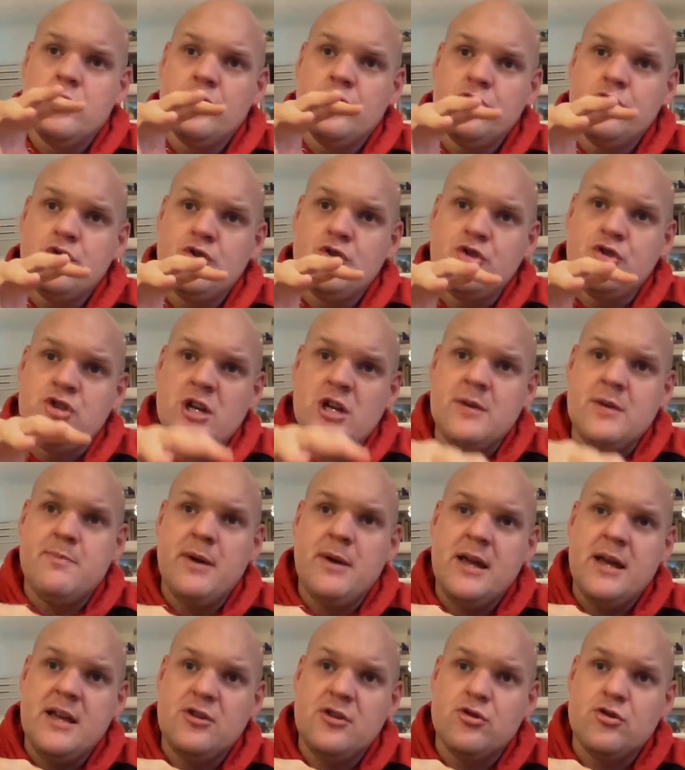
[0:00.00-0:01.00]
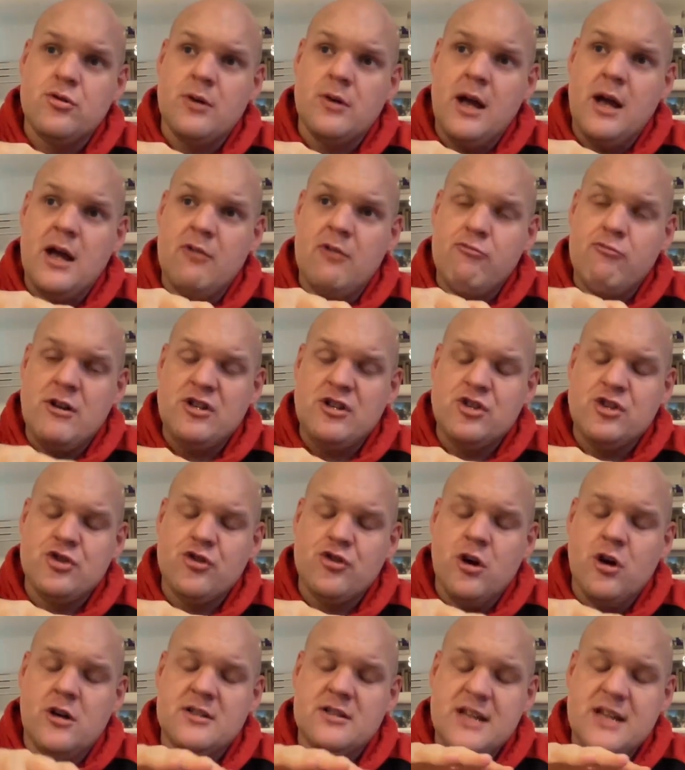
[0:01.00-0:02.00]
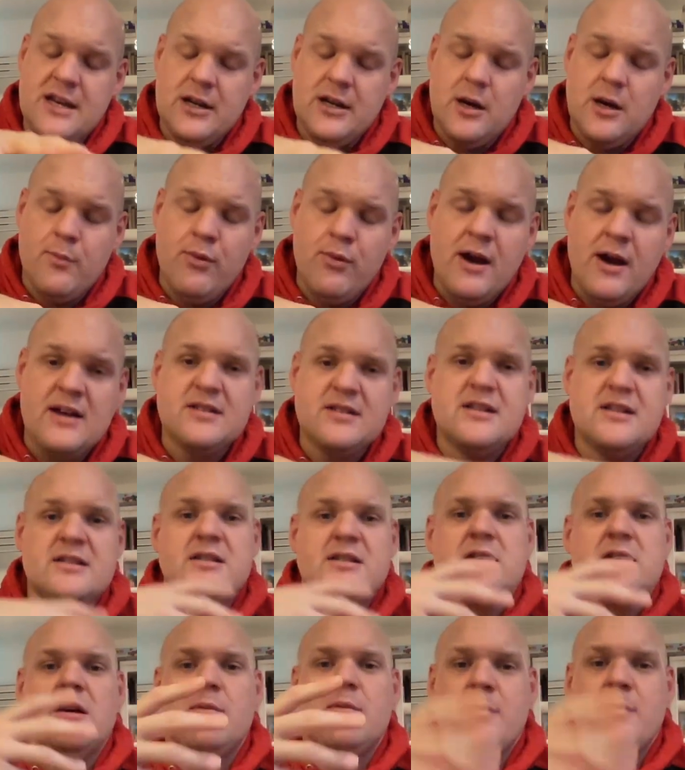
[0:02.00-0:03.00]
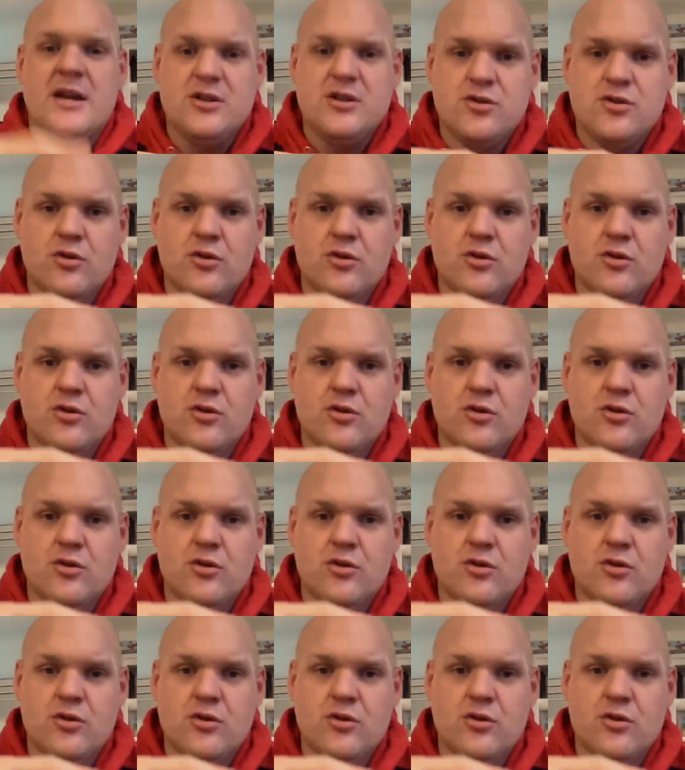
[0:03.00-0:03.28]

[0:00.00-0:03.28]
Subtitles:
GP registrars in our practice, and I'll make sure,